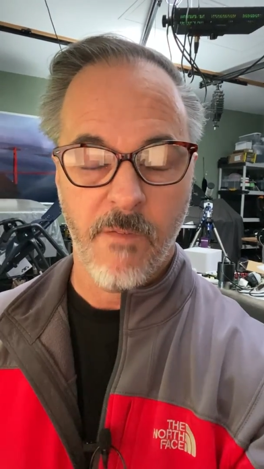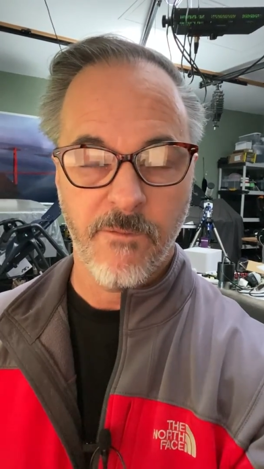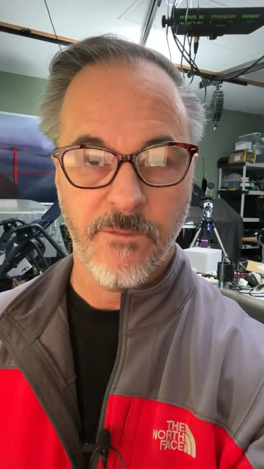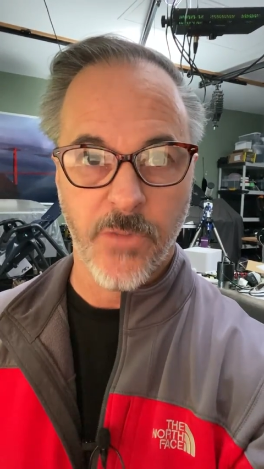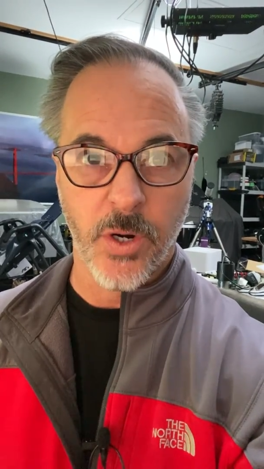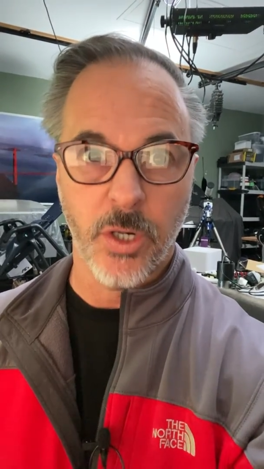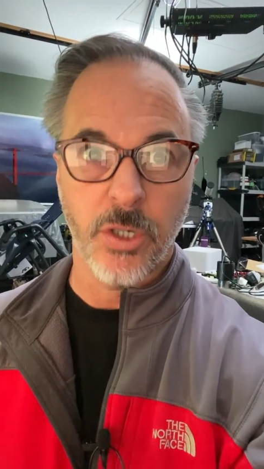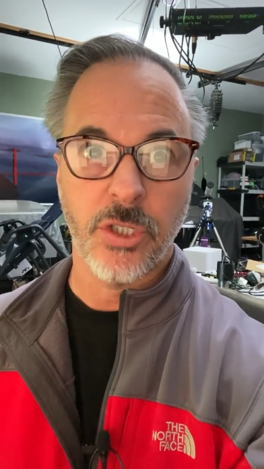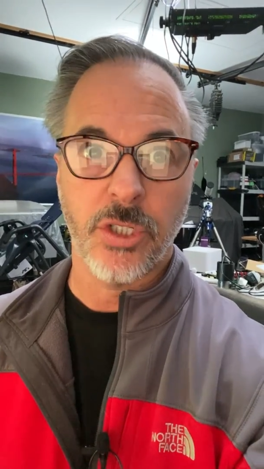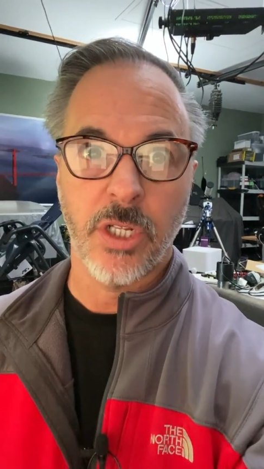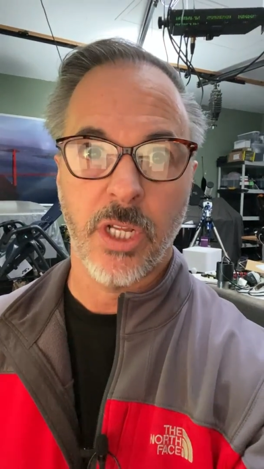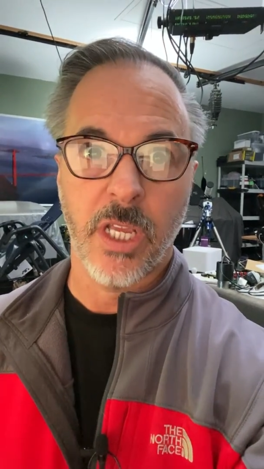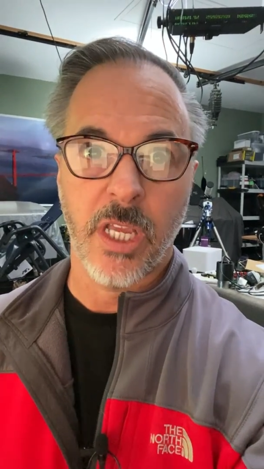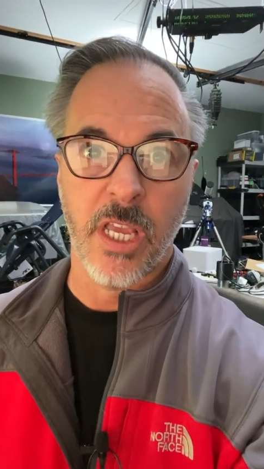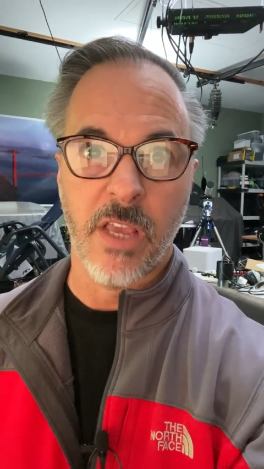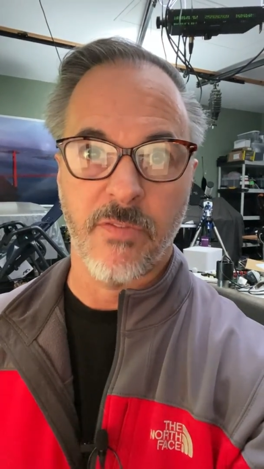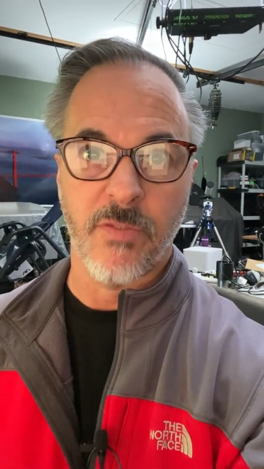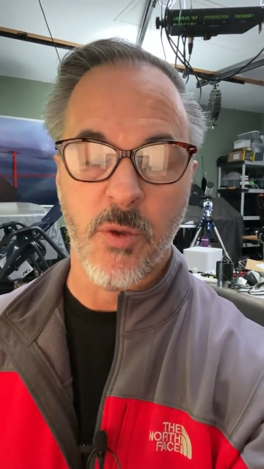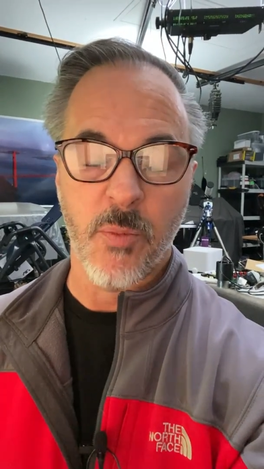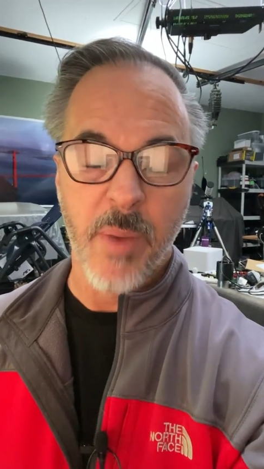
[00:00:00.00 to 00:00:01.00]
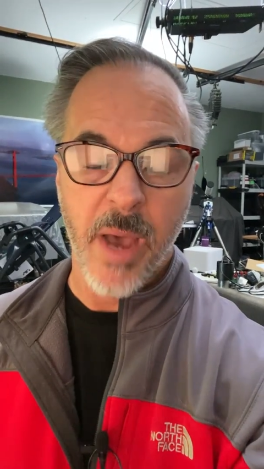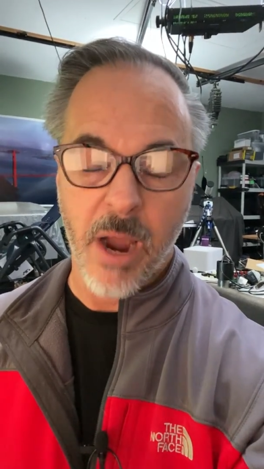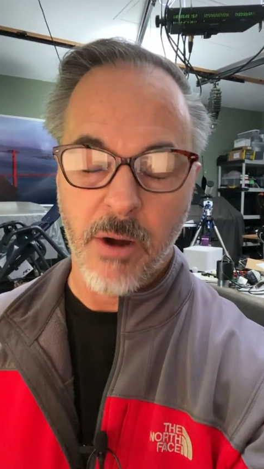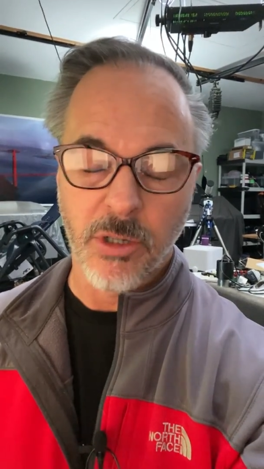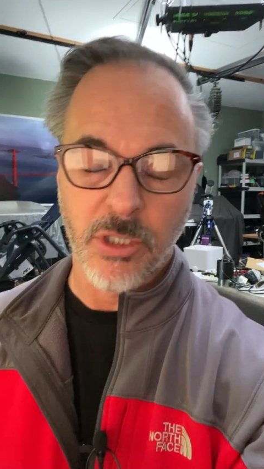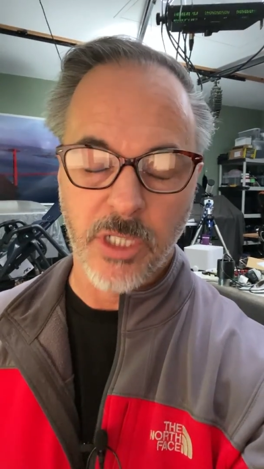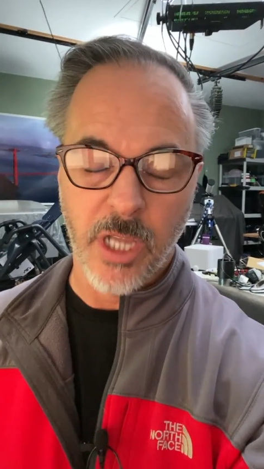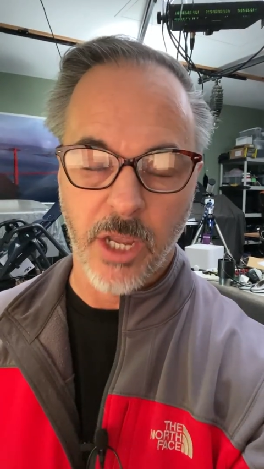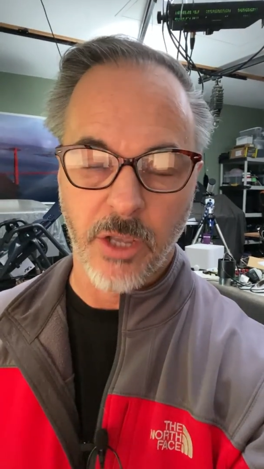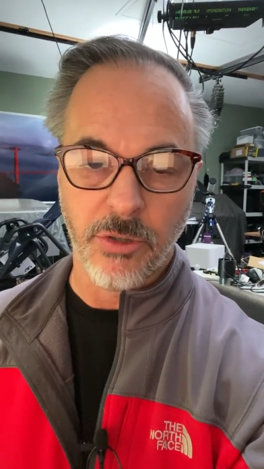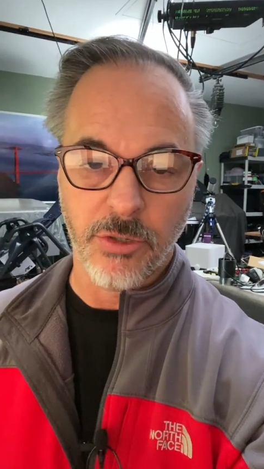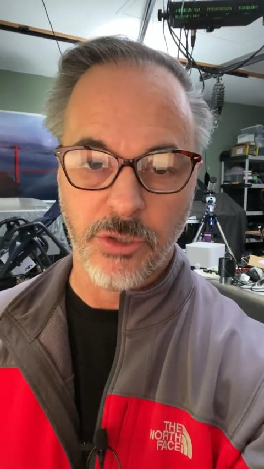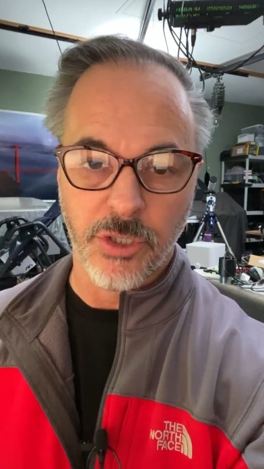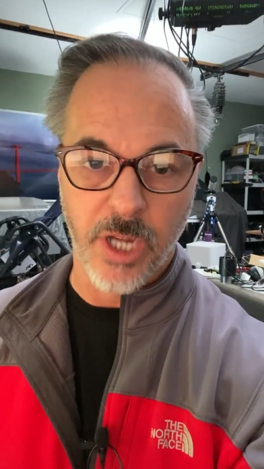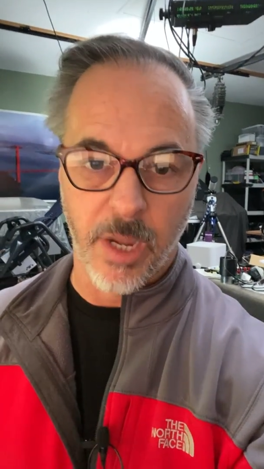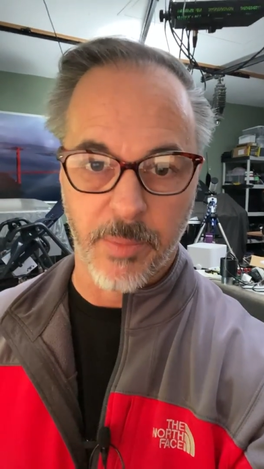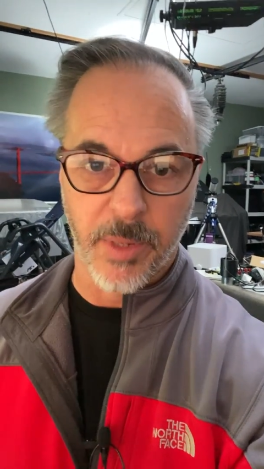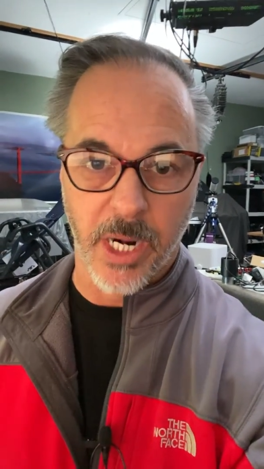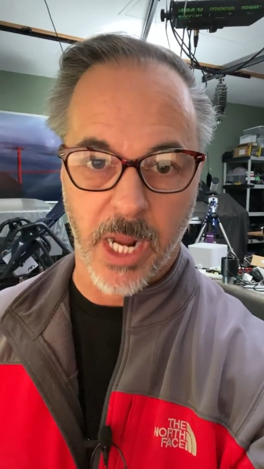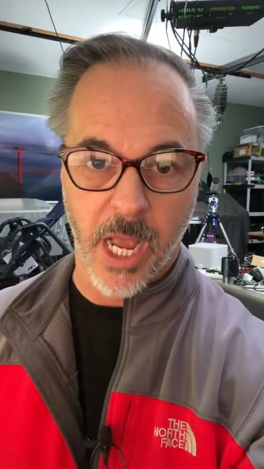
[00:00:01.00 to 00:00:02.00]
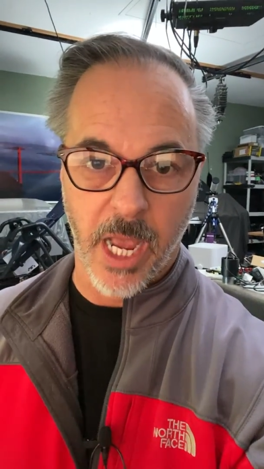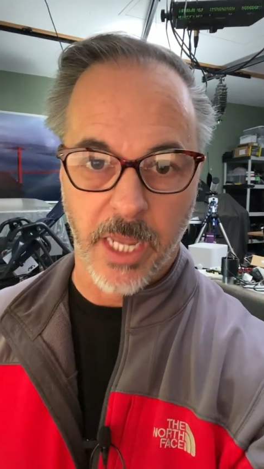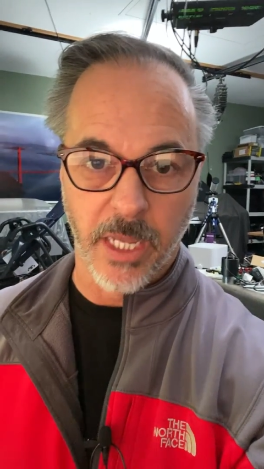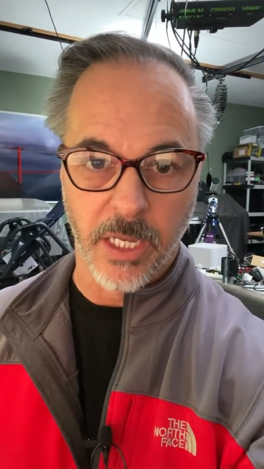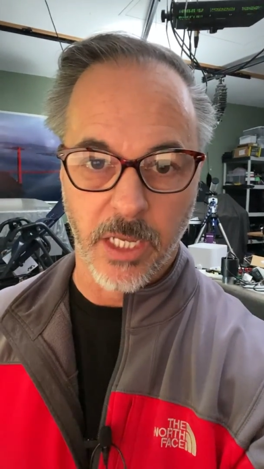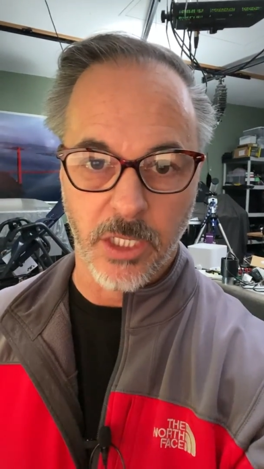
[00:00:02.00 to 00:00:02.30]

First, if you power cycle your Gemini,